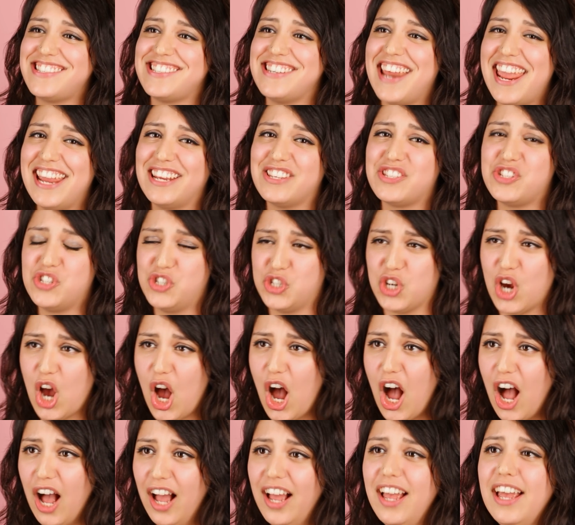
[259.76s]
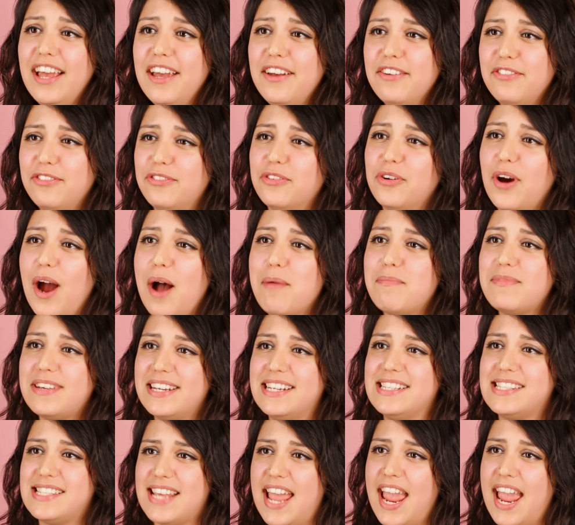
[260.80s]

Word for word: snake's jaw from his